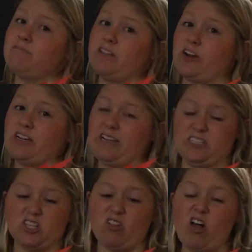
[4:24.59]

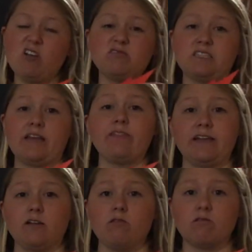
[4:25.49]
it's closed, and
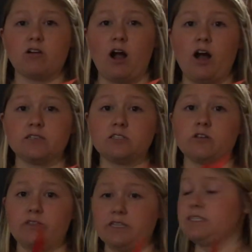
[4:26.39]
they don't cross. So
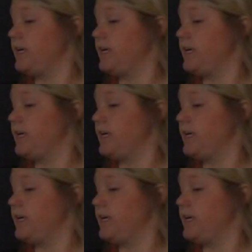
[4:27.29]
this